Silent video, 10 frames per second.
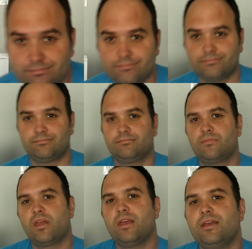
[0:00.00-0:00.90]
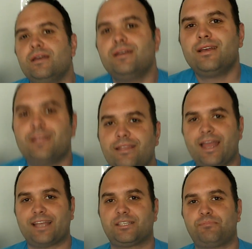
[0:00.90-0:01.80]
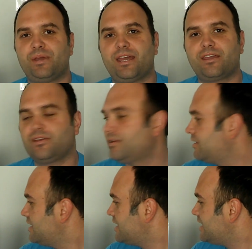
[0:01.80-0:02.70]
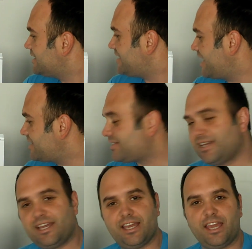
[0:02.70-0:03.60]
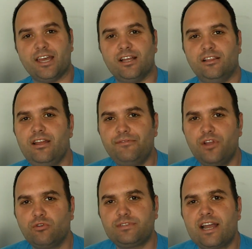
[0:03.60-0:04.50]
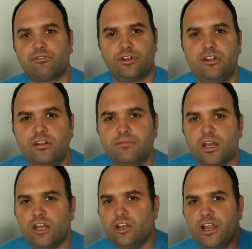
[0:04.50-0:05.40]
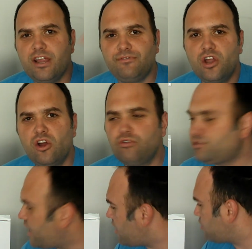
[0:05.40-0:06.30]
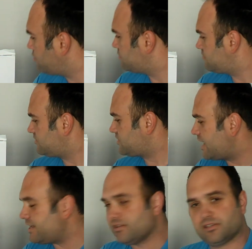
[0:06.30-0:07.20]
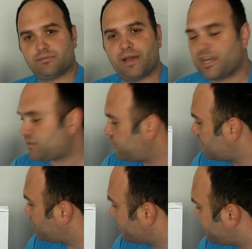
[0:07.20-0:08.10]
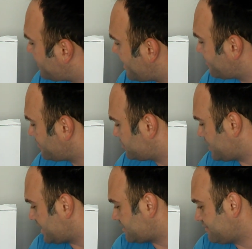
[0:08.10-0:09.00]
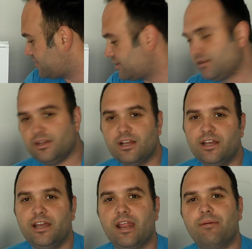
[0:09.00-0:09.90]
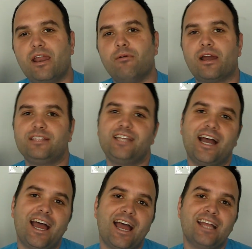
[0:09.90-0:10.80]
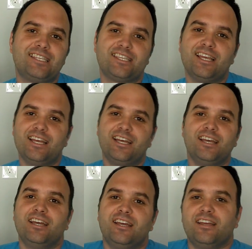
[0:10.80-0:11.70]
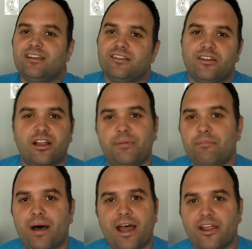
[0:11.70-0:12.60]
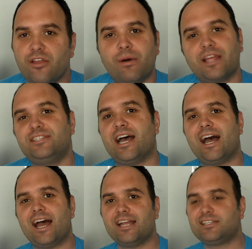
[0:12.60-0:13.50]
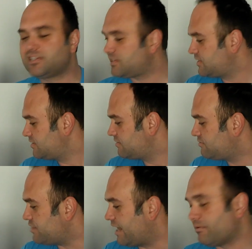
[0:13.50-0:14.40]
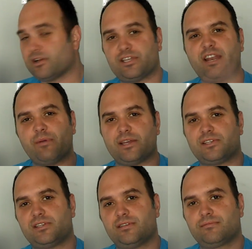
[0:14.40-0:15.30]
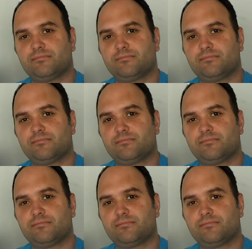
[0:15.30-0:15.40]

Hmm. Next pick. Tennessee, leave no doubt, Herm. Leave no doubt. Titans, minus 4.5 over Jacksonville. Anybody want to dance? Urban Meyer, you want to dance? Jaguars. Anyways,